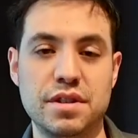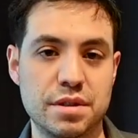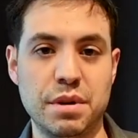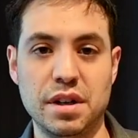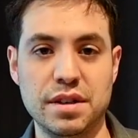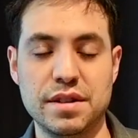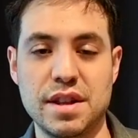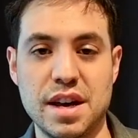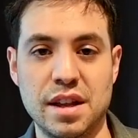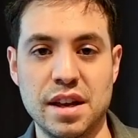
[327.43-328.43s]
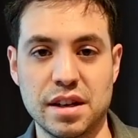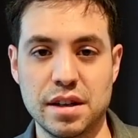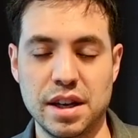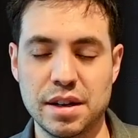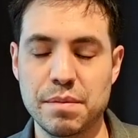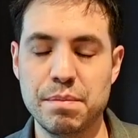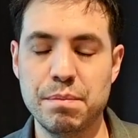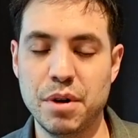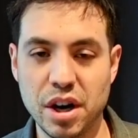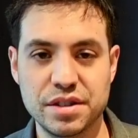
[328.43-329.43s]
smallies in that lake, like
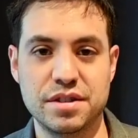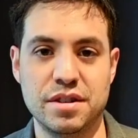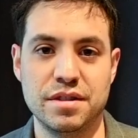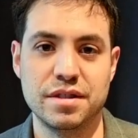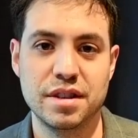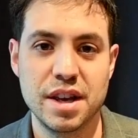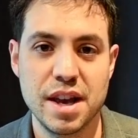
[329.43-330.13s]
monsters.